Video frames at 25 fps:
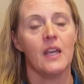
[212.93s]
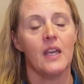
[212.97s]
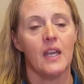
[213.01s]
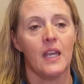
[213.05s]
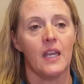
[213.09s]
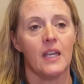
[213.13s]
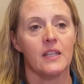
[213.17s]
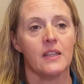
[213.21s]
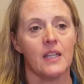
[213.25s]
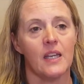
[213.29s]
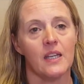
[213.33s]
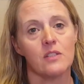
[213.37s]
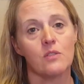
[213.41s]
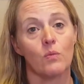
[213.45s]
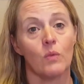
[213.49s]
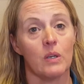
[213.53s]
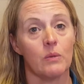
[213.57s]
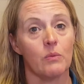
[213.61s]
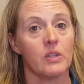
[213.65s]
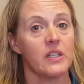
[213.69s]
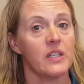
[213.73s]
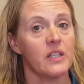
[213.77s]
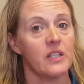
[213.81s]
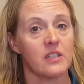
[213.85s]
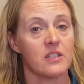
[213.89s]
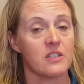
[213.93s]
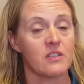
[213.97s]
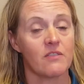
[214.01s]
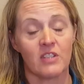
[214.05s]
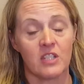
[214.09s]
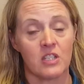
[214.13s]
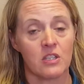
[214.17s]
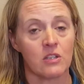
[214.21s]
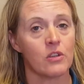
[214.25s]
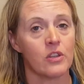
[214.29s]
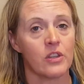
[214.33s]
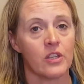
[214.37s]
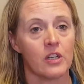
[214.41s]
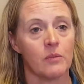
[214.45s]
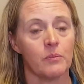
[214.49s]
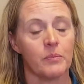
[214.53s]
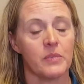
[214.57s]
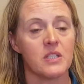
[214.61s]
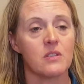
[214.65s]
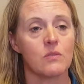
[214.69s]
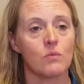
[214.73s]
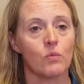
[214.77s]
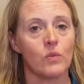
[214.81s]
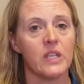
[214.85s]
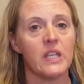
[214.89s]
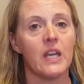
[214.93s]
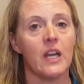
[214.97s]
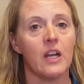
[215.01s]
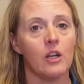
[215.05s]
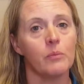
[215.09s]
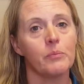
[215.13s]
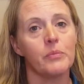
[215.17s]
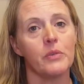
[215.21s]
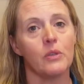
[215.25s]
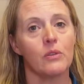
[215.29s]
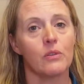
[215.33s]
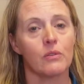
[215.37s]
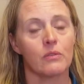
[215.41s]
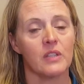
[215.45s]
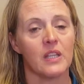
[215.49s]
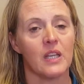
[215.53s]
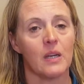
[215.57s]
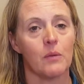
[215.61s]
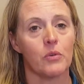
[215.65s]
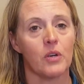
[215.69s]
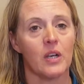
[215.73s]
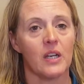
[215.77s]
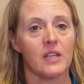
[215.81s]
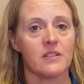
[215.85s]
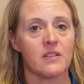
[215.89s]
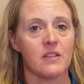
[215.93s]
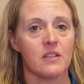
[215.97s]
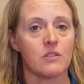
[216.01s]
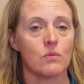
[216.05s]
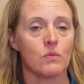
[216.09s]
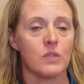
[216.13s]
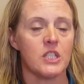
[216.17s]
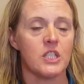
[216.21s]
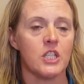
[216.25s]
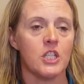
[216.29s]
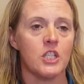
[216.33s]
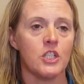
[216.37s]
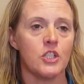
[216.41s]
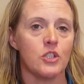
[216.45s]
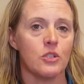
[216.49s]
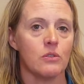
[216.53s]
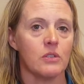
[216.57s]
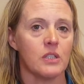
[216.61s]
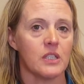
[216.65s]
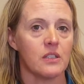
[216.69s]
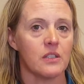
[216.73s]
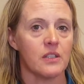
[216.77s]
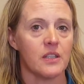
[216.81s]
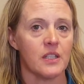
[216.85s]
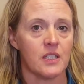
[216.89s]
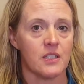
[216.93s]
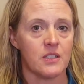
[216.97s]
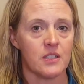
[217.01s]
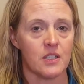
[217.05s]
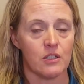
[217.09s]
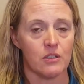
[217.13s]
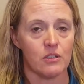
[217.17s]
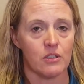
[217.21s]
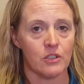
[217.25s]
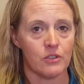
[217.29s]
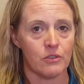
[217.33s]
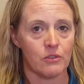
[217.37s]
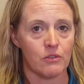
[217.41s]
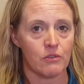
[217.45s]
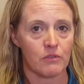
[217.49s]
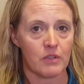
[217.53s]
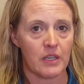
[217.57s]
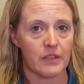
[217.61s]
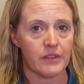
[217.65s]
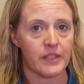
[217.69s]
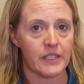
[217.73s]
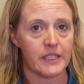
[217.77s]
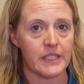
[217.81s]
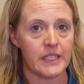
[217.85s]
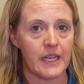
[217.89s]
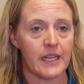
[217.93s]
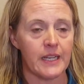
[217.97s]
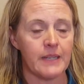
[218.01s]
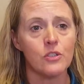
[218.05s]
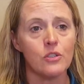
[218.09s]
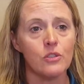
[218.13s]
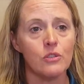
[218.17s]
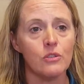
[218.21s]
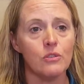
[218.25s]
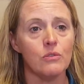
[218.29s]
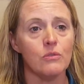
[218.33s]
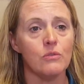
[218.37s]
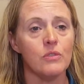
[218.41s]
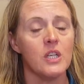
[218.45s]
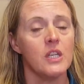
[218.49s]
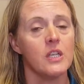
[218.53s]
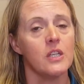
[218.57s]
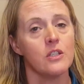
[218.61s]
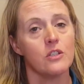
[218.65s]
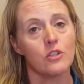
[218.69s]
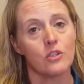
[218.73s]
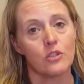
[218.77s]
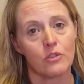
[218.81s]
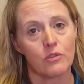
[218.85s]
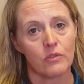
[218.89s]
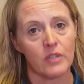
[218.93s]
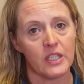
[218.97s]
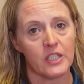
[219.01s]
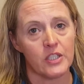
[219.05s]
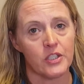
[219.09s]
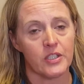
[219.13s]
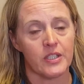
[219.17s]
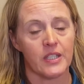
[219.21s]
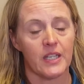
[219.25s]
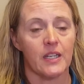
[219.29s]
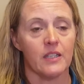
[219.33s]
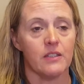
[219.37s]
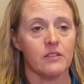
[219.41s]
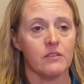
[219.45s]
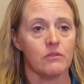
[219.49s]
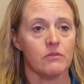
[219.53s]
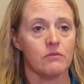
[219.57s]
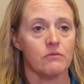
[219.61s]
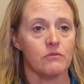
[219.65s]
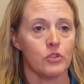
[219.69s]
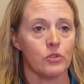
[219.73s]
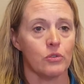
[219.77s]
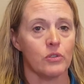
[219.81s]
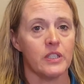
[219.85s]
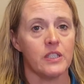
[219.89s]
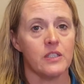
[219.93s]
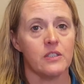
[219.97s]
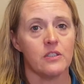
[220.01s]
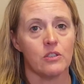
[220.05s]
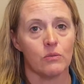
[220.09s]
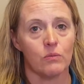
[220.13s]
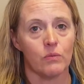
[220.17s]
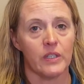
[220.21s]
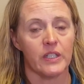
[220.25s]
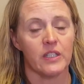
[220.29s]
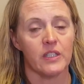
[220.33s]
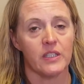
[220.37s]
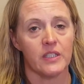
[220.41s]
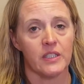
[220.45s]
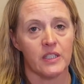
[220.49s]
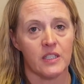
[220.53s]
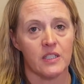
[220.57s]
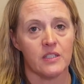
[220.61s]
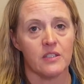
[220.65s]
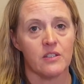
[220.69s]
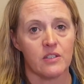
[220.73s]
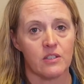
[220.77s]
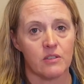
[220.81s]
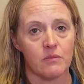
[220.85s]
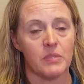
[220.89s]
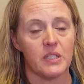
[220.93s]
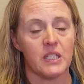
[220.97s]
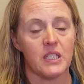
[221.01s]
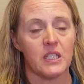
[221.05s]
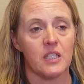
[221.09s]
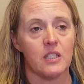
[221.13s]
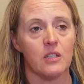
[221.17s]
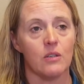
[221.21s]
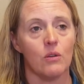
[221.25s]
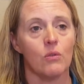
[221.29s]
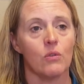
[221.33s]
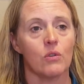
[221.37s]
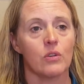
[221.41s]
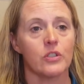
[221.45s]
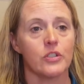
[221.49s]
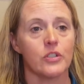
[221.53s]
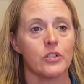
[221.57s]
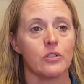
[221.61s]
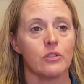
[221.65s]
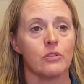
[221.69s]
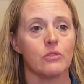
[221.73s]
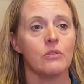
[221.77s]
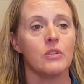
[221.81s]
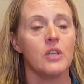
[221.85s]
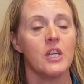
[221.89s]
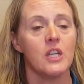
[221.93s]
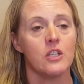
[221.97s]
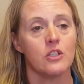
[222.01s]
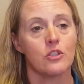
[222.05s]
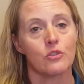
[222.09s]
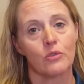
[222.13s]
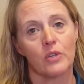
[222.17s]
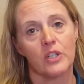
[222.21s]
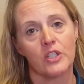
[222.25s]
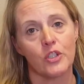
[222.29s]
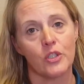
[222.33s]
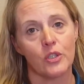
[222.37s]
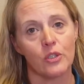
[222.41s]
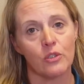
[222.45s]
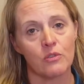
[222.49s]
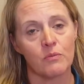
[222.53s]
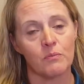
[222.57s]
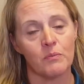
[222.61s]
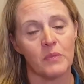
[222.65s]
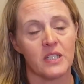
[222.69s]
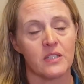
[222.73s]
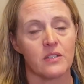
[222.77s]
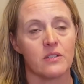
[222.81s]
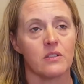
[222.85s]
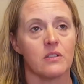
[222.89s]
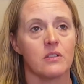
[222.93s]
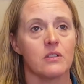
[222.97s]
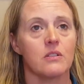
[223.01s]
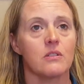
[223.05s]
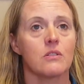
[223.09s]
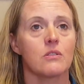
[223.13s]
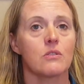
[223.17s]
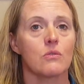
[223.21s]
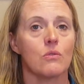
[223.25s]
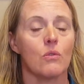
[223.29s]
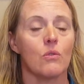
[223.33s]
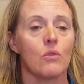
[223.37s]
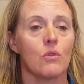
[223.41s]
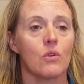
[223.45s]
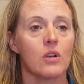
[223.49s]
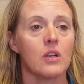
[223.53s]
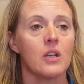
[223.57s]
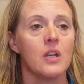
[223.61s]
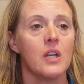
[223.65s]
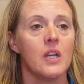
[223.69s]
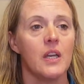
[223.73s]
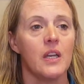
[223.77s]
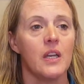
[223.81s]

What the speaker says: And that's why we're here as physical therapists. We help you through that process. We teach you little things that you could do throughout the day to stretch that joint to where it needs to be, or to stretch those muscles, or